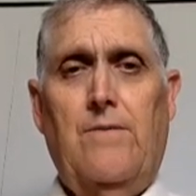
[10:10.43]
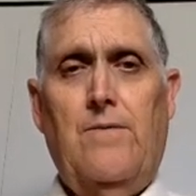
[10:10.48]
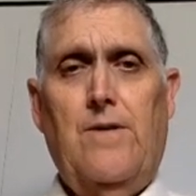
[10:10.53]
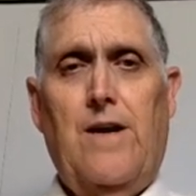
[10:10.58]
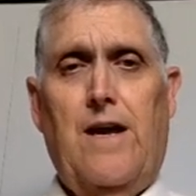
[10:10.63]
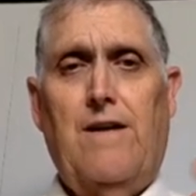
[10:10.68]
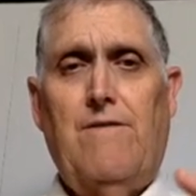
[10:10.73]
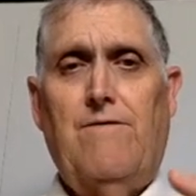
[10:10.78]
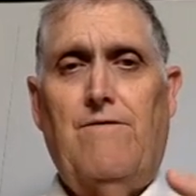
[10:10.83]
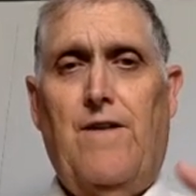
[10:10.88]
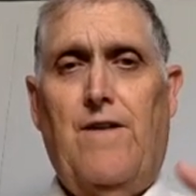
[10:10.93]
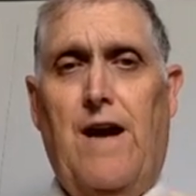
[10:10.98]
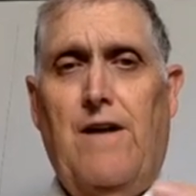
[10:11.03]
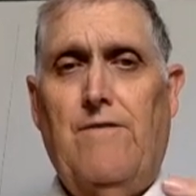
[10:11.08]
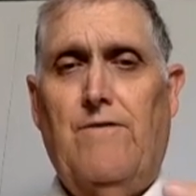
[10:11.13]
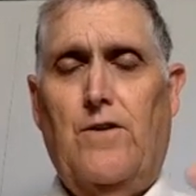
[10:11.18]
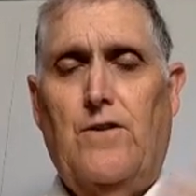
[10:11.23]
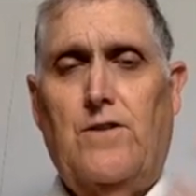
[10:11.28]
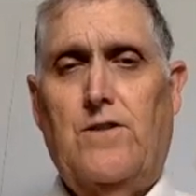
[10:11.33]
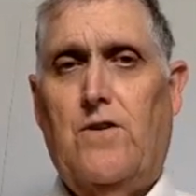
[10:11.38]
We get
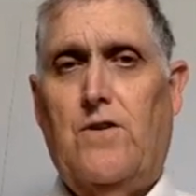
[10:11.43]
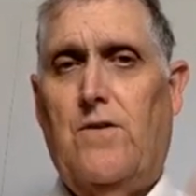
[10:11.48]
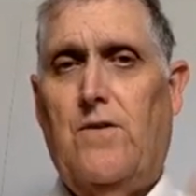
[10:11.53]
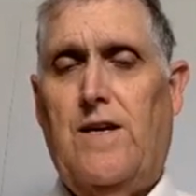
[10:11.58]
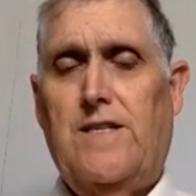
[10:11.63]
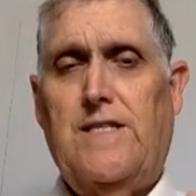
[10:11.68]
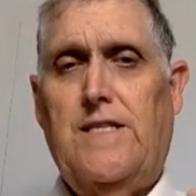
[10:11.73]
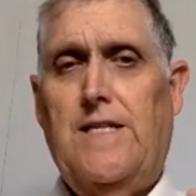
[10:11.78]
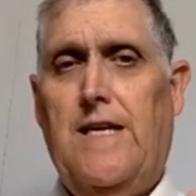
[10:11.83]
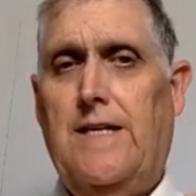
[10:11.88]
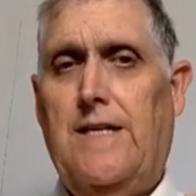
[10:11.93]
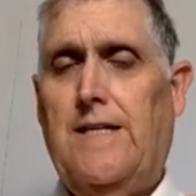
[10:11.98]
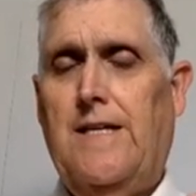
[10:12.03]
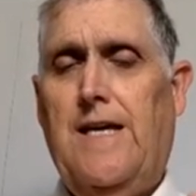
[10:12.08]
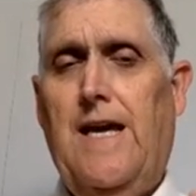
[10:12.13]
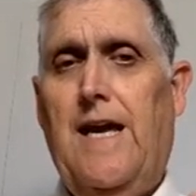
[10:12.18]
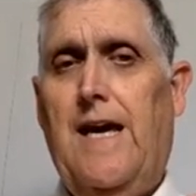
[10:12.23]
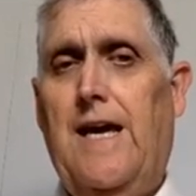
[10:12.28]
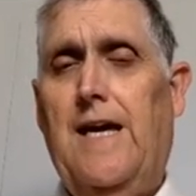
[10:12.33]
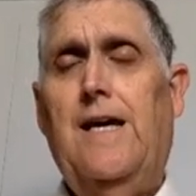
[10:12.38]
5 volts across
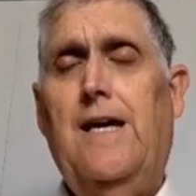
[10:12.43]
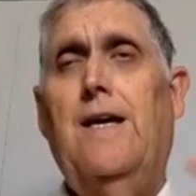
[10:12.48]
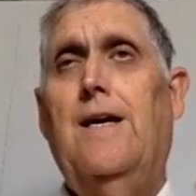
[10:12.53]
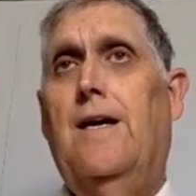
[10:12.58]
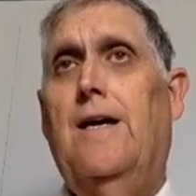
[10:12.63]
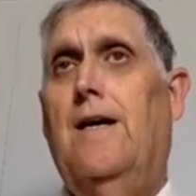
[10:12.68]
10K.